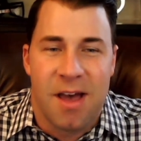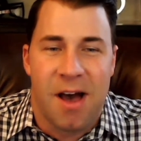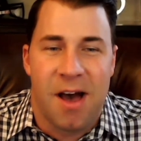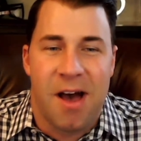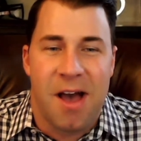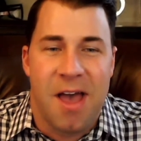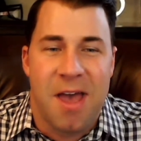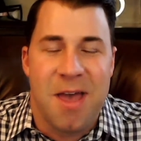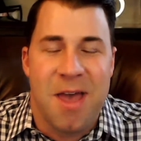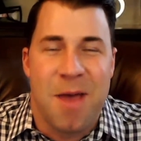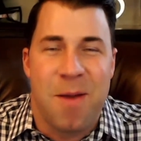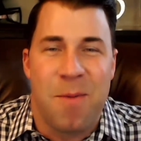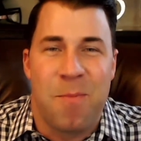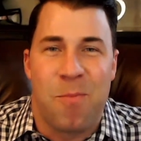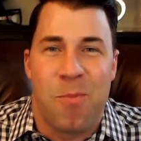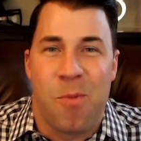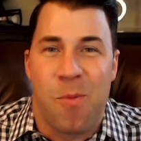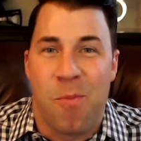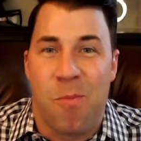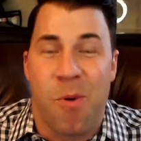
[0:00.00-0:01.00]

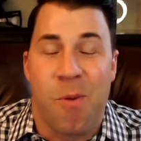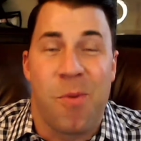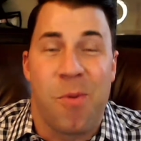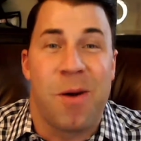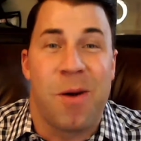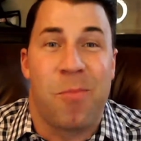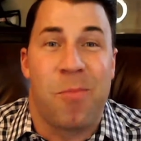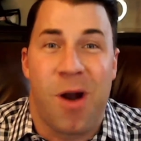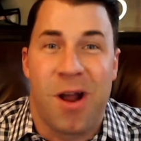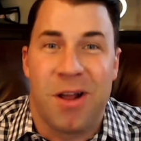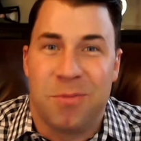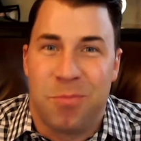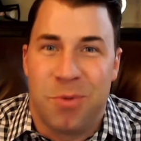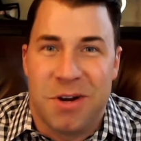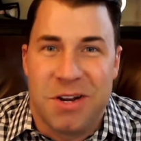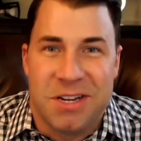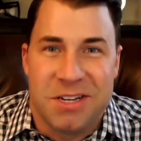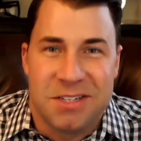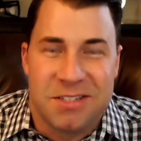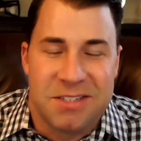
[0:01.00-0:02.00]
And brought
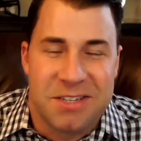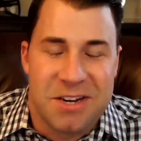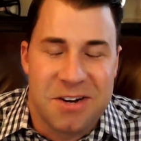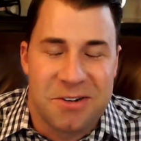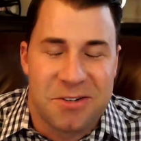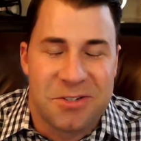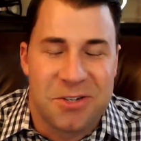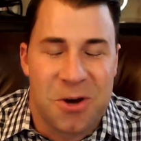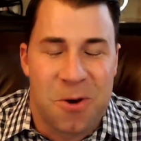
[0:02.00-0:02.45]
Brittany to tears.